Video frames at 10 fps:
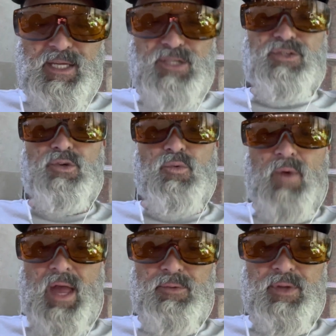is
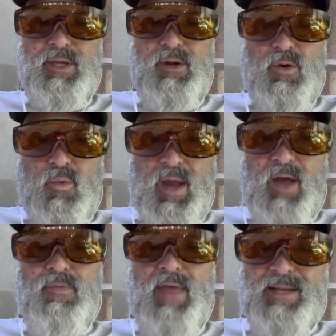surrounded
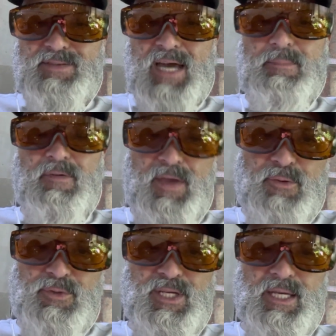around that type of energy.